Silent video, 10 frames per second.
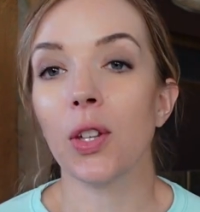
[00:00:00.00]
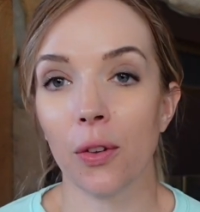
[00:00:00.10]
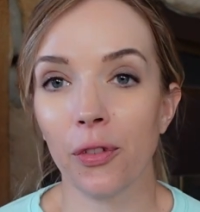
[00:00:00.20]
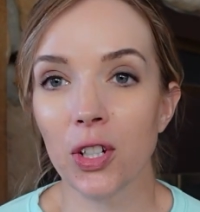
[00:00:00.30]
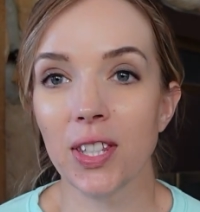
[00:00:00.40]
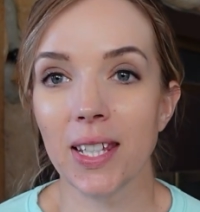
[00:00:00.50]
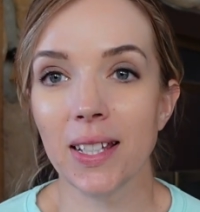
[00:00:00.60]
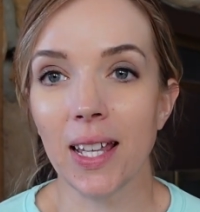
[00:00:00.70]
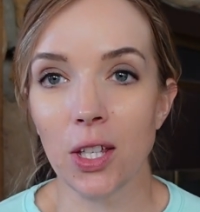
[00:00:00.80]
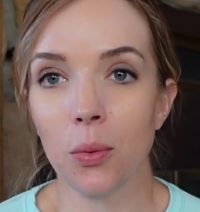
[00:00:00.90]
So the first
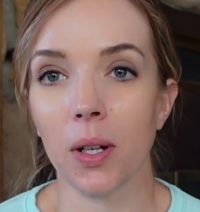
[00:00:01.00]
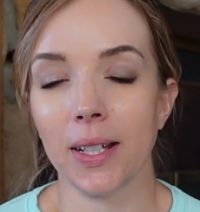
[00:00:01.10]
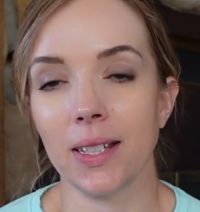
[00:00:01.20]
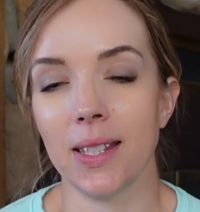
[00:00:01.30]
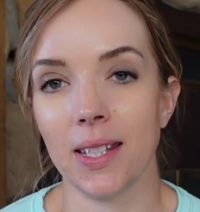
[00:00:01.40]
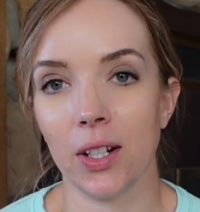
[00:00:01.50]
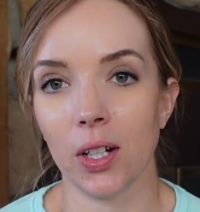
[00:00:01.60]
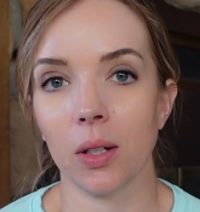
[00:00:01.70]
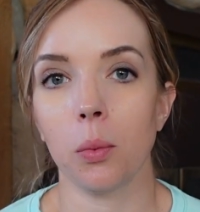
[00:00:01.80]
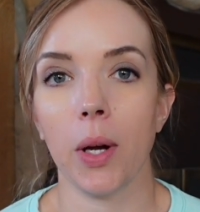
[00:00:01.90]
thing that you want to
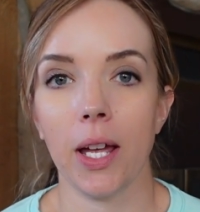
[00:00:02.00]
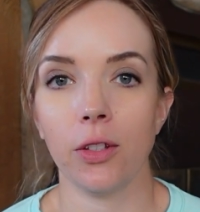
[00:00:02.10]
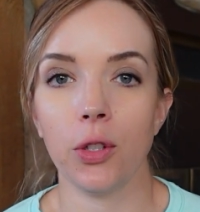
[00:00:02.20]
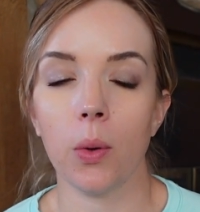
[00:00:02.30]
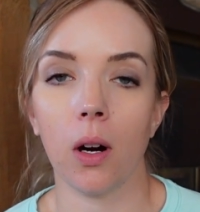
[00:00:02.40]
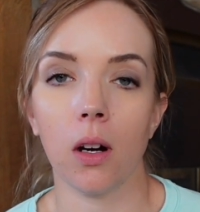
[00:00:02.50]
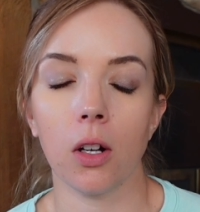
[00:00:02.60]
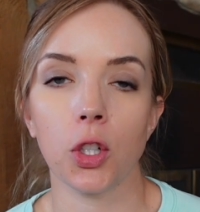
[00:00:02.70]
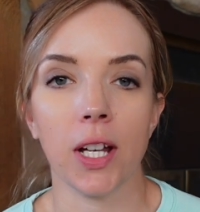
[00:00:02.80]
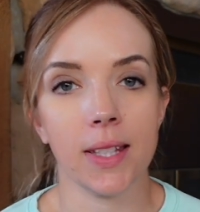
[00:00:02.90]
consider when you are
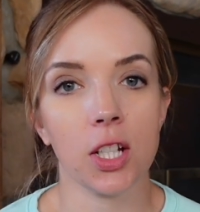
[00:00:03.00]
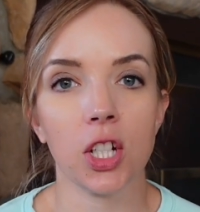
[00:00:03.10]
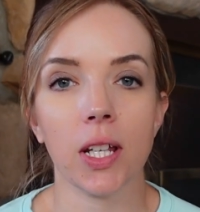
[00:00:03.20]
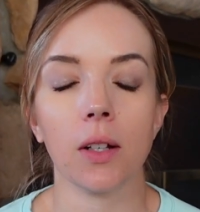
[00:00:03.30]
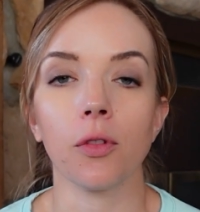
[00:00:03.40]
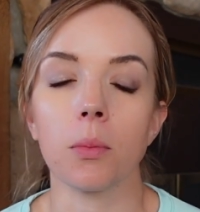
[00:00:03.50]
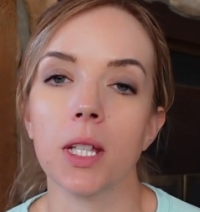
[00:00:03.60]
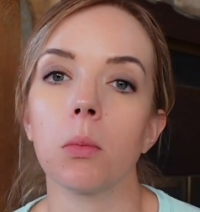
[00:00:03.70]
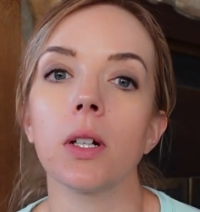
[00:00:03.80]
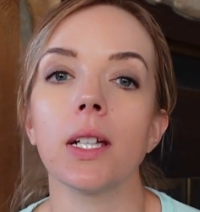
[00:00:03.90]
transitioning from
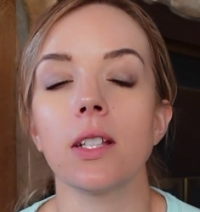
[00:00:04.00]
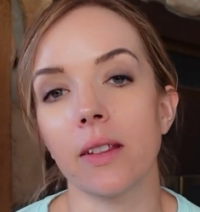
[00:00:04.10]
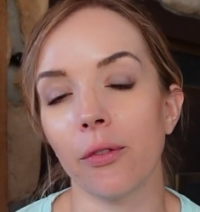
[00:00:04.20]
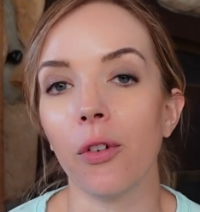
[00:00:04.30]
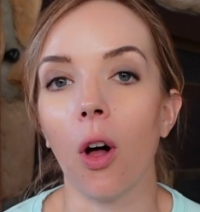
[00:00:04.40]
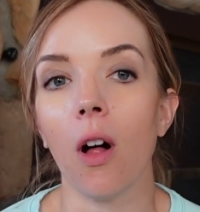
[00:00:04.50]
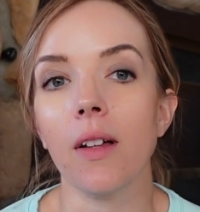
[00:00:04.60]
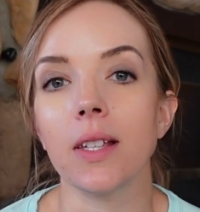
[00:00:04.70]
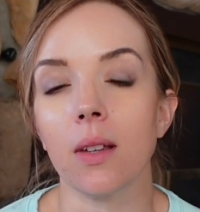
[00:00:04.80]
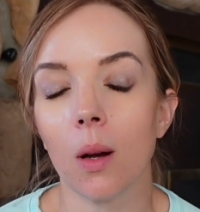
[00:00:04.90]
summer into the fall
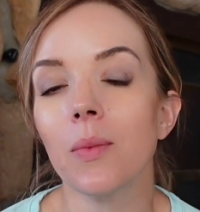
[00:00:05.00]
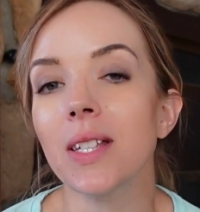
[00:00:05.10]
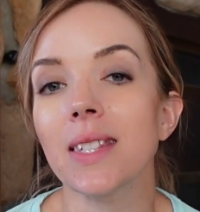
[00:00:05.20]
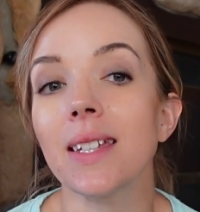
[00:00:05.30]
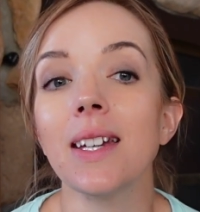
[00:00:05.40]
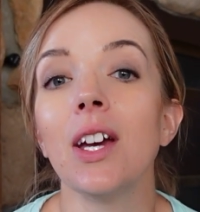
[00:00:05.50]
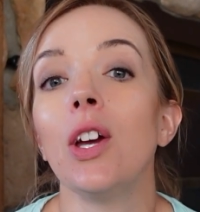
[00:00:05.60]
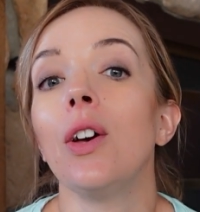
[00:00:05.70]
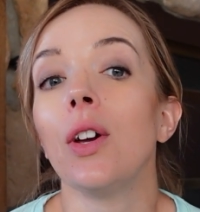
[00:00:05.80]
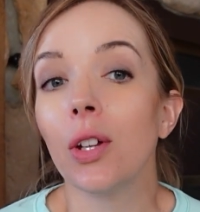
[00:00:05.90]
is obviously
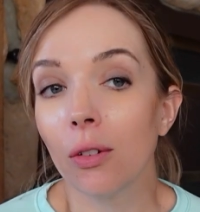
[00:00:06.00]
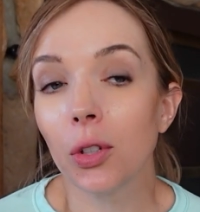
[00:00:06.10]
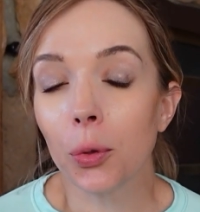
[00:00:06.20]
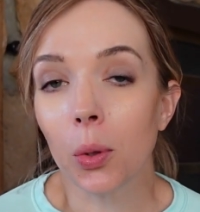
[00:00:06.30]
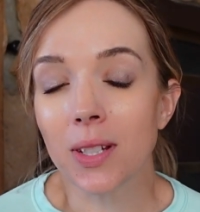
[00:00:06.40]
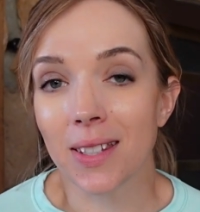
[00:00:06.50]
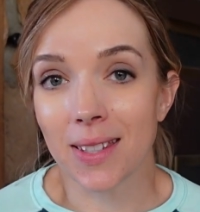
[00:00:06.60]
your horse's